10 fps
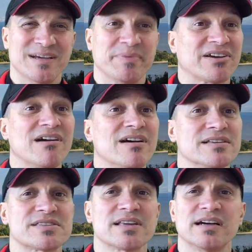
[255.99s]

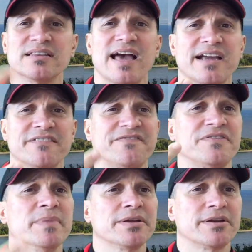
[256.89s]
Because a lack of
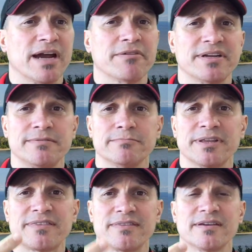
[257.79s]
familiarity
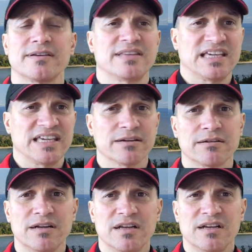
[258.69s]
with the gear.